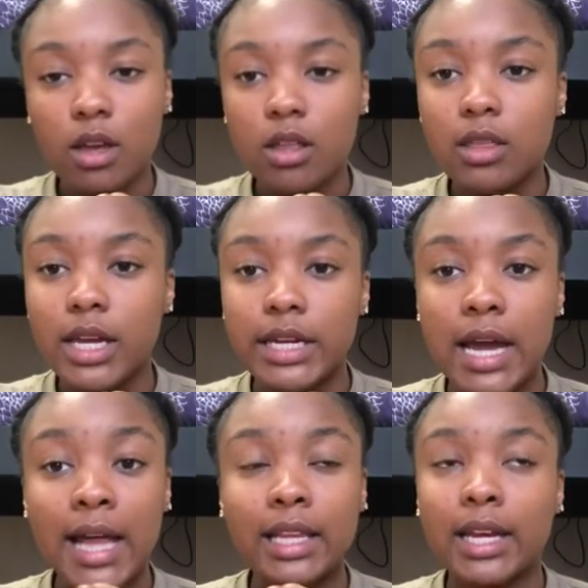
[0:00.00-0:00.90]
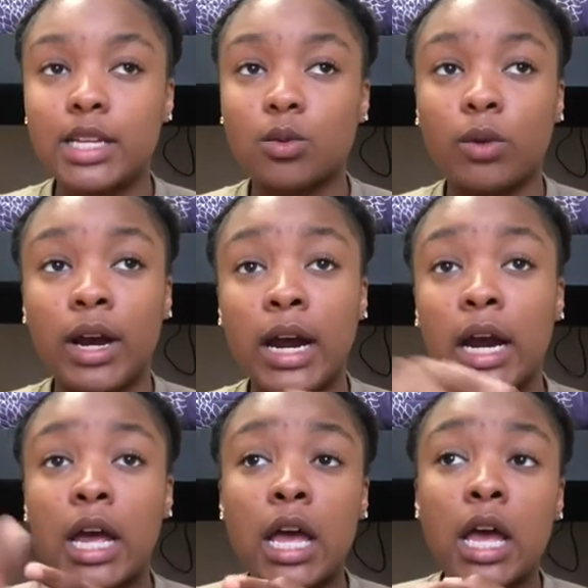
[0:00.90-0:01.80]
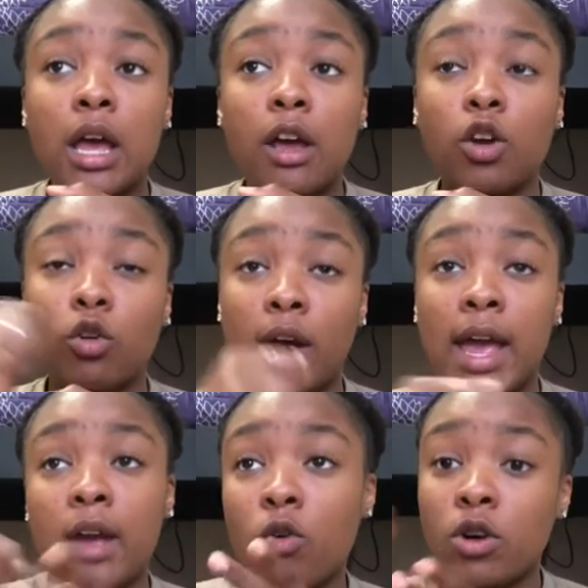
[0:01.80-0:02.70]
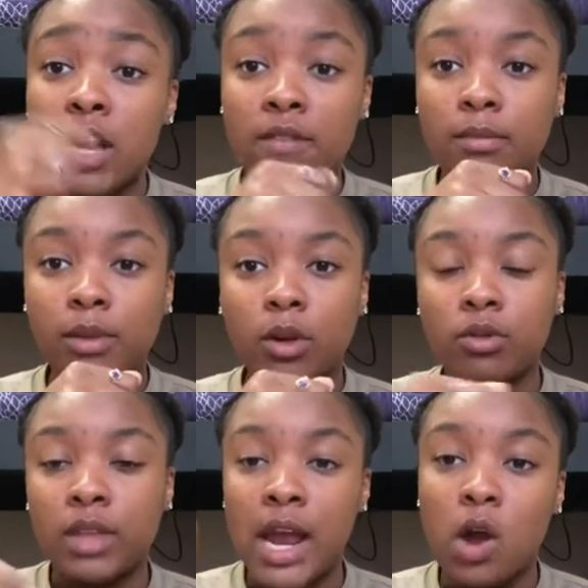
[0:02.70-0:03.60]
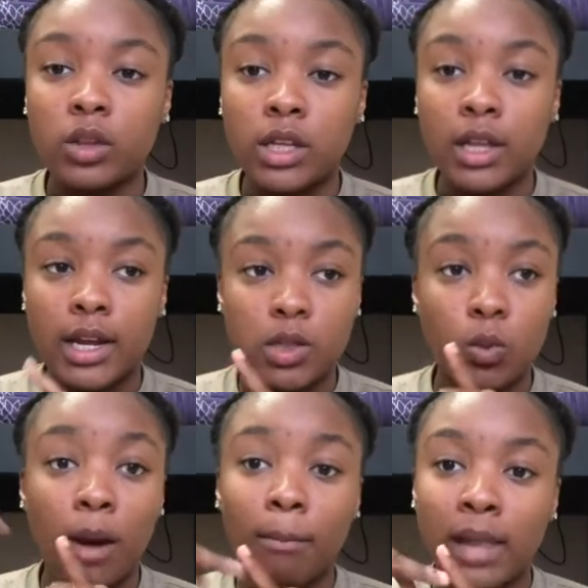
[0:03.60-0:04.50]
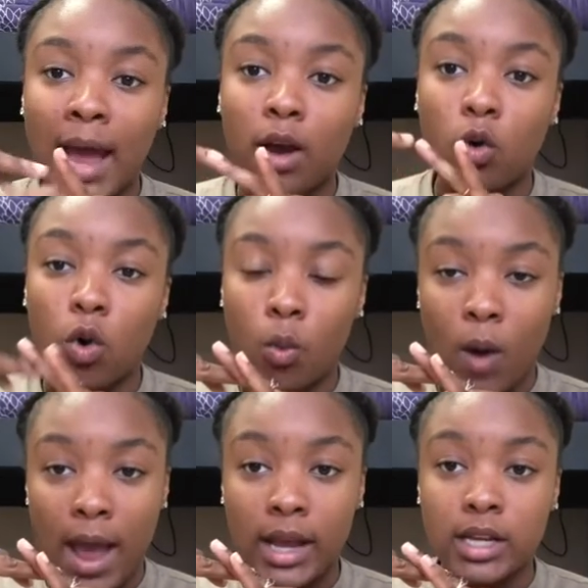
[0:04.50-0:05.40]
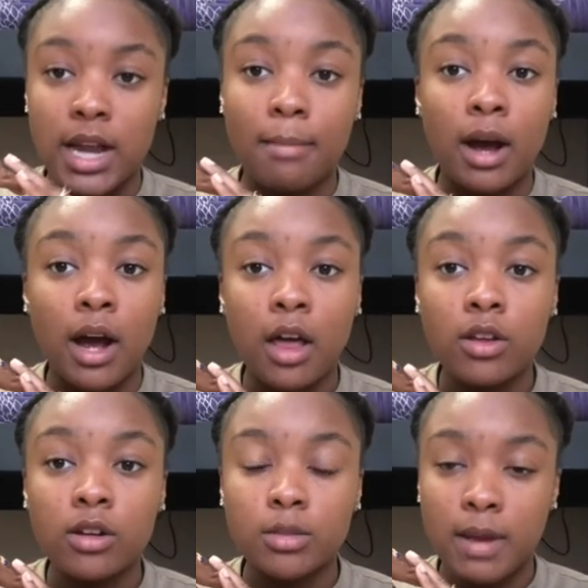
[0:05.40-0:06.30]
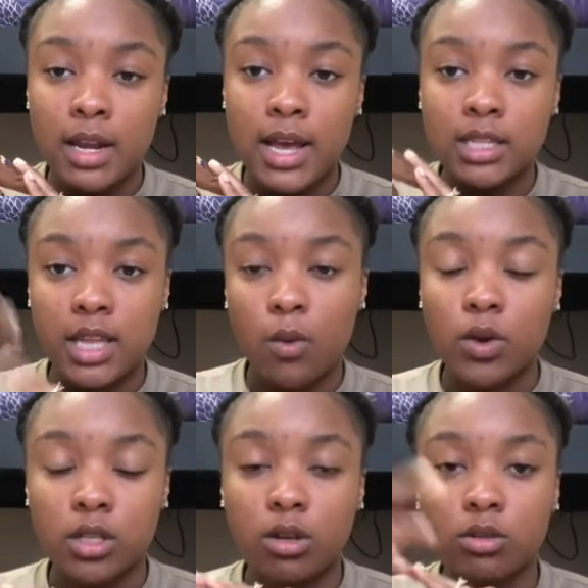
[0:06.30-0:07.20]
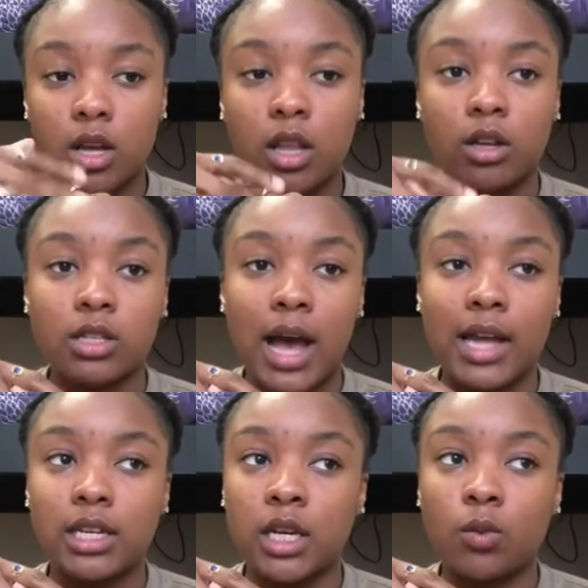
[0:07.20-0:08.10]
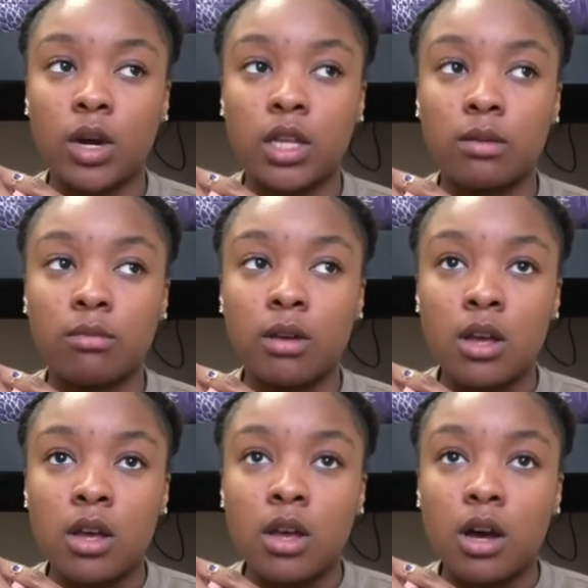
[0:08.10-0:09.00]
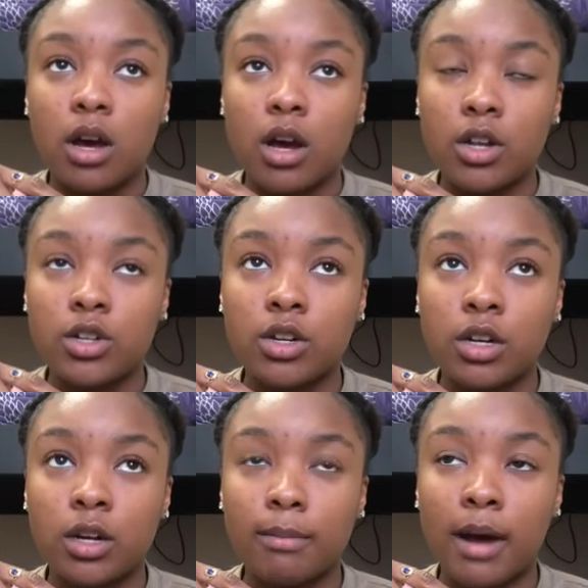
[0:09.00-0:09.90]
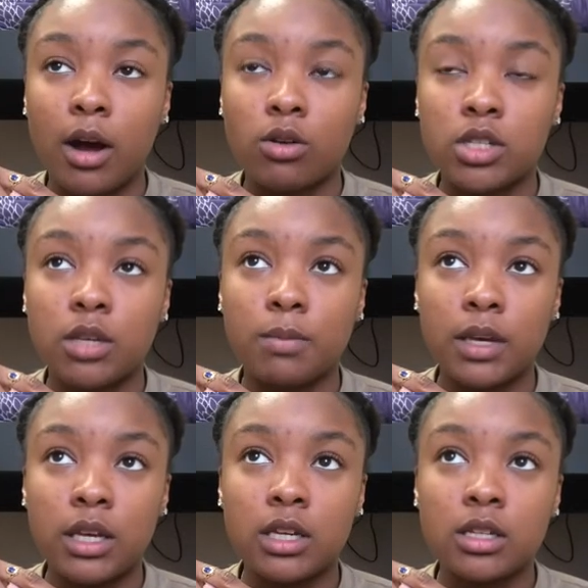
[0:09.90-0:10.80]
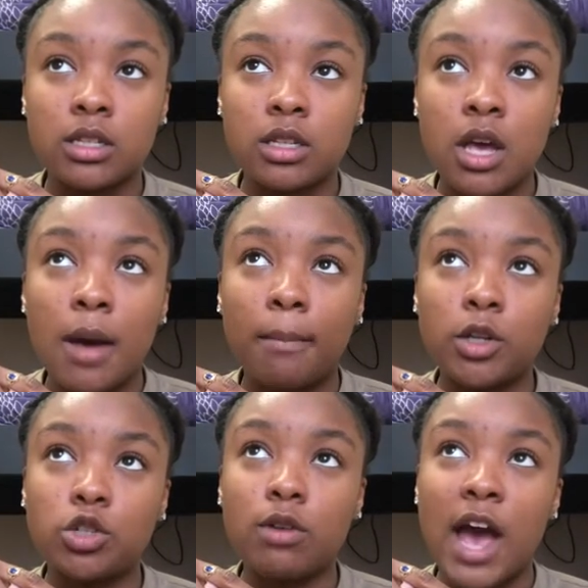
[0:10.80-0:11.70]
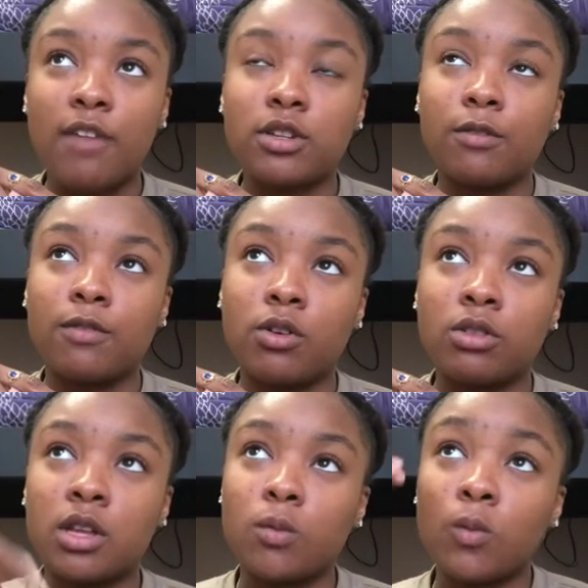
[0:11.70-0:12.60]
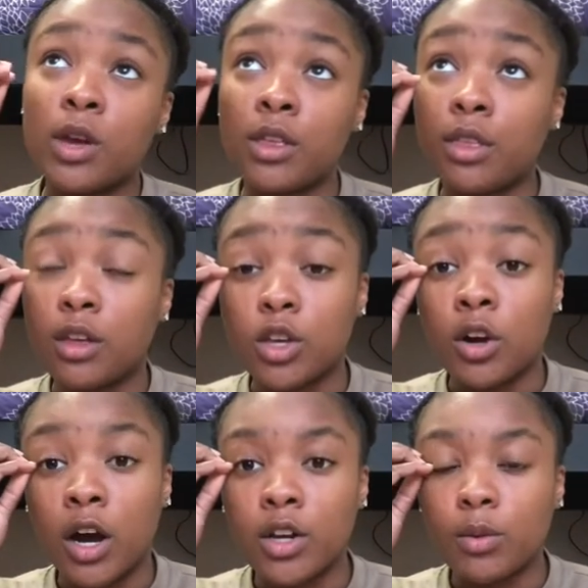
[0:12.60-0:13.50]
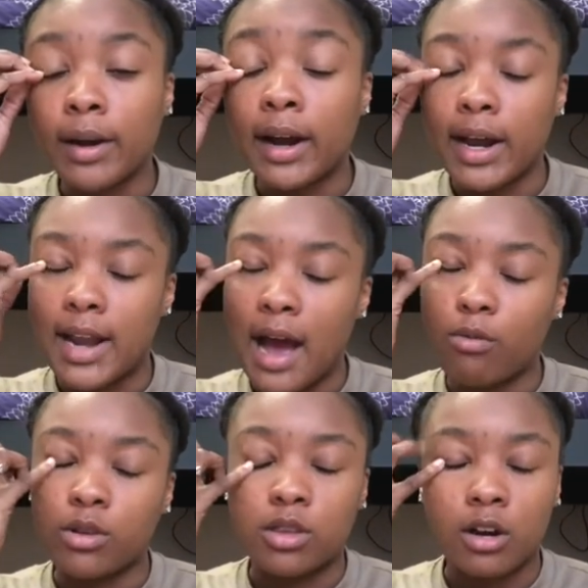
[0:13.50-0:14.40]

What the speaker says: They did not let us wear gray or navy blue. They only let us wear black or white. Now my other spandex that wasn't those colors, I did wear them under my OCPs, but you have to fold them with your underwear and not with your